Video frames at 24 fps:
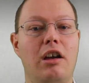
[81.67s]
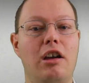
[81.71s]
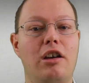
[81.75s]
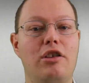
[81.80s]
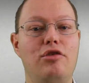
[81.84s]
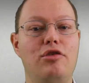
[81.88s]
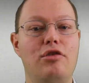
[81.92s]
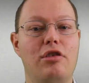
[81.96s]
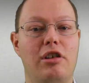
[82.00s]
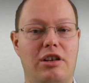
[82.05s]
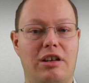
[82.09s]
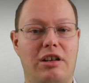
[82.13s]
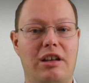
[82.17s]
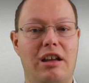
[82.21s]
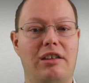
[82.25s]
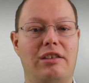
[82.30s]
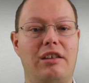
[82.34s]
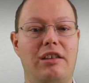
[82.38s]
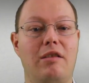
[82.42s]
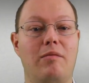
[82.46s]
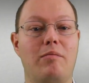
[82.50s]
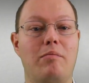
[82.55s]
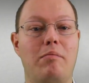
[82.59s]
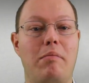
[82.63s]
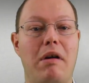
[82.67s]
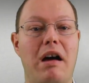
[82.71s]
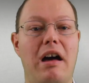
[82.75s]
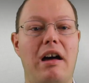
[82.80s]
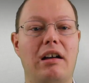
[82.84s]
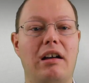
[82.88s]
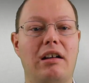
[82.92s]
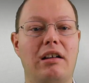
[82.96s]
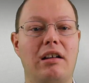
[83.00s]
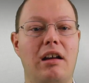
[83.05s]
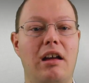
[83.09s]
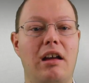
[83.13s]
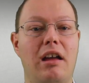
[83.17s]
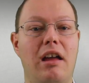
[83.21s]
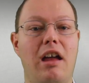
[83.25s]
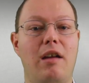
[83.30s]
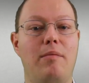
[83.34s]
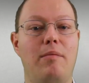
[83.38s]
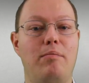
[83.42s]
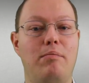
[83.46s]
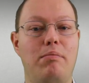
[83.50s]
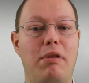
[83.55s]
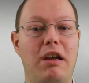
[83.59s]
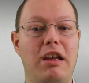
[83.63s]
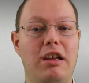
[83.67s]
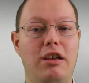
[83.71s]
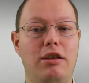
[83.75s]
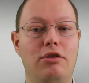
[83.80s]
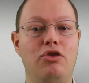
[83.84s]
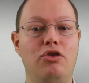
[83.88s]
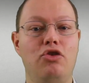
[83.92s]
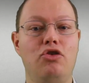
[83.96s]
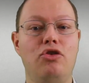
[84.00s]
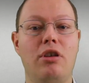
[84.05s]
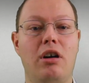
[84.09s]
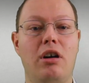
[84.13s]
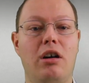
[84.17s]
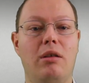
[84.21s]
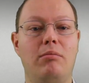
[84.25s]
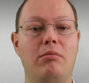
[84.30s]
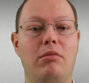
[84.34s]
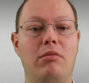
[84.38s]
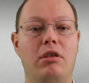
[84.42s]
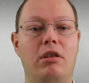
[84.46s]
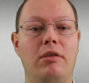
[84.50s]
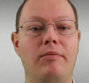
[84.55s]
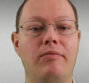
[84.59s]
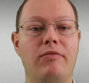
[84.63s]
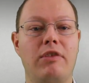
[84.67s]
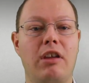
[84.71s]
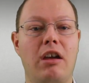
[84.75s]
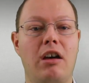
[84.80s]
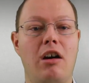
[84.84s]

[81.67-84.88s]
you are getting back a page number